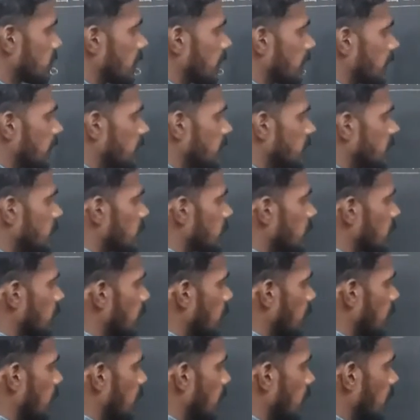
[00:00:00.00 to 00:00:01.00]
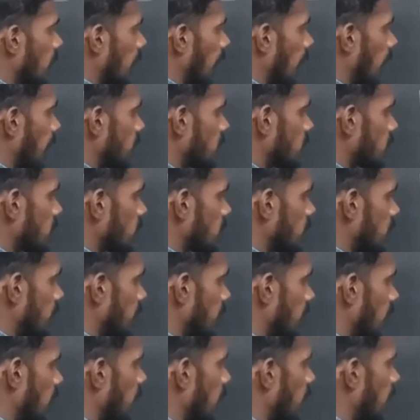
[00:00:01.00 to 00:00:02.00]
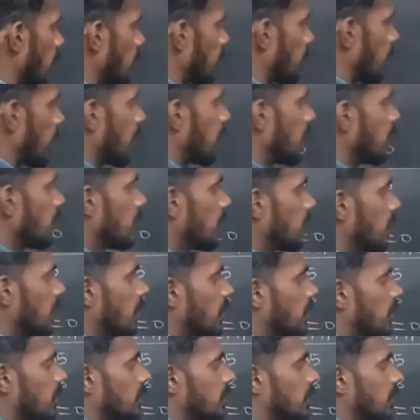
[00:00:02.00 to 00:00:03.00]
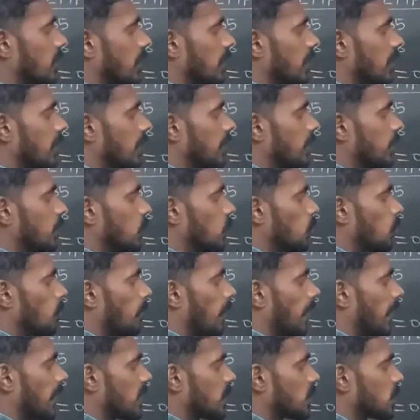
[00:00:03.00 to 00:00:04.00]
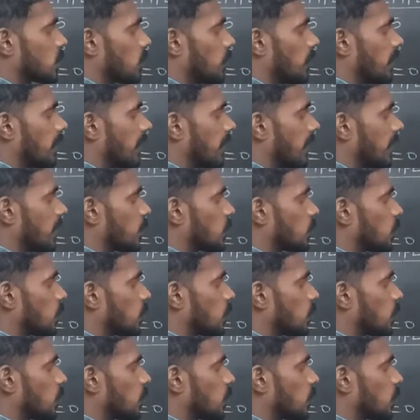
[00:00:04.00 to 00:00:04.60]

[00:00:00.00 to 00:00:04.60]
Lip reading: it is x divided by 3 into minus 28.